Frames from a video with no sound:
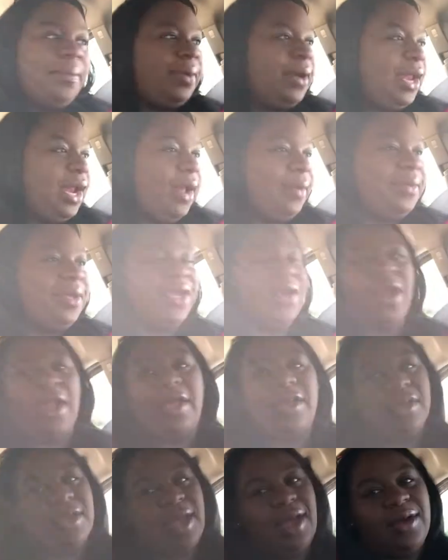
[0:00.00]
But I'm here at
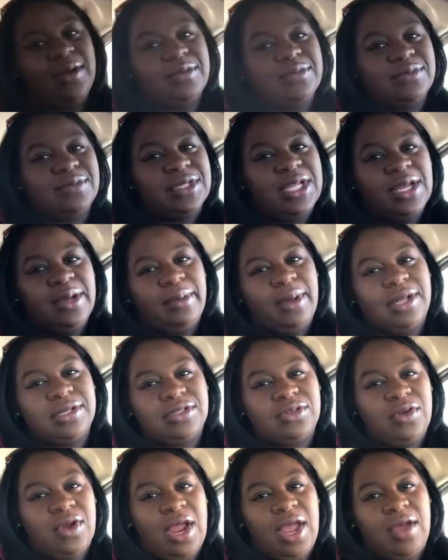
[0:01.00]
Cookout about
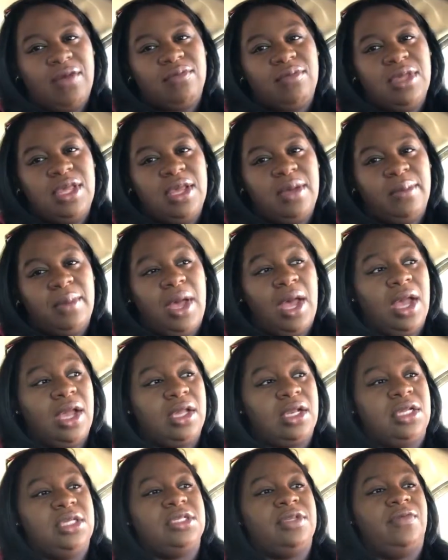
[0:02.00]
to grab me and
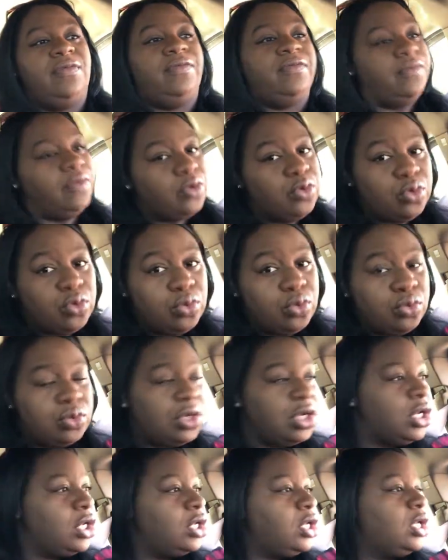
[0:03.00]
Mahogany some
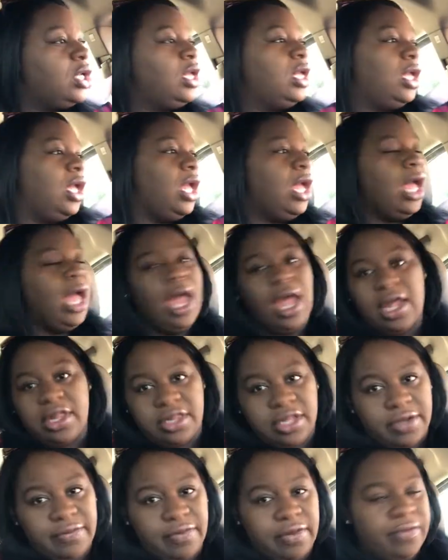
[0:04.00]
food. I
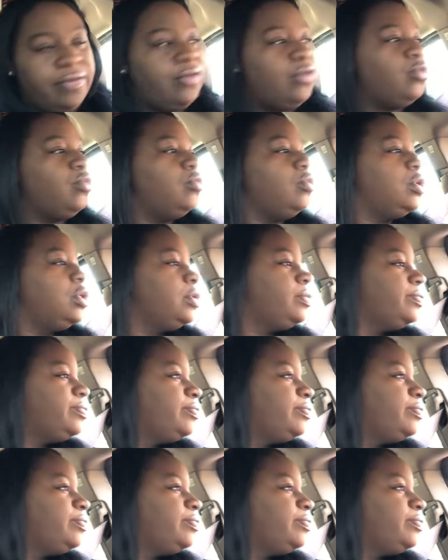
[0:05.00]
love their food.